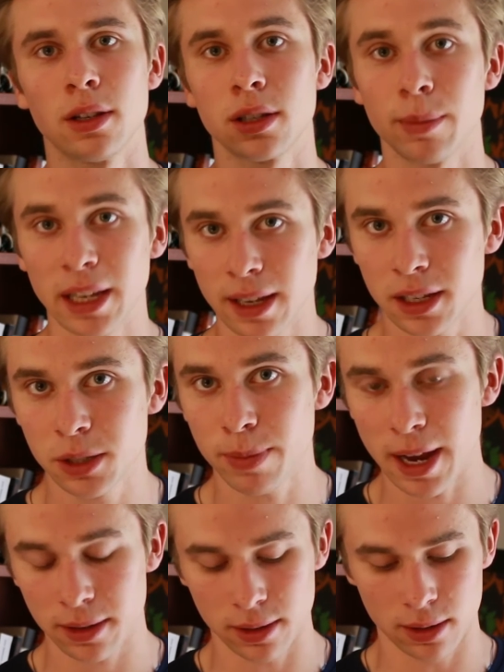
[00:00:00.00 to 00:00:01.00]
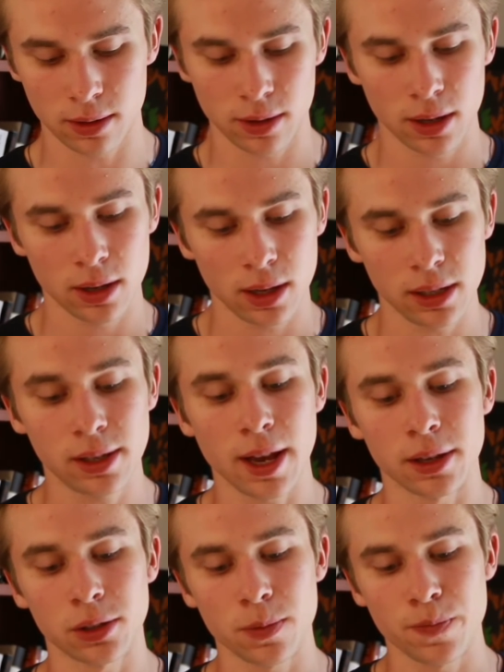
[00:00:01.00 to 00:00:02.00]
something expected. He
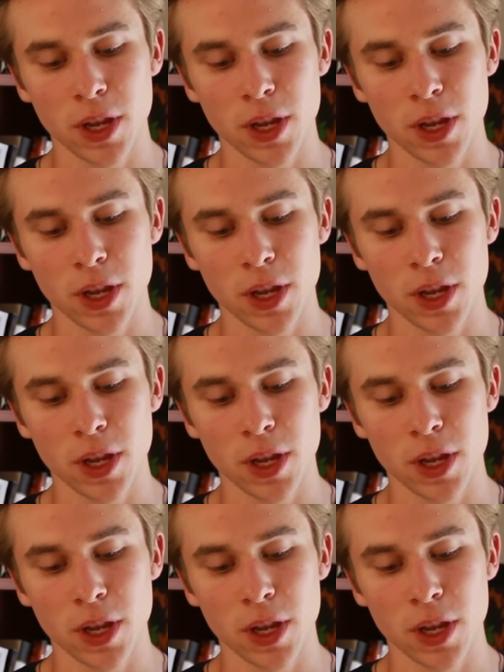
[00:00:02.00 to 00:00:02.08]
says,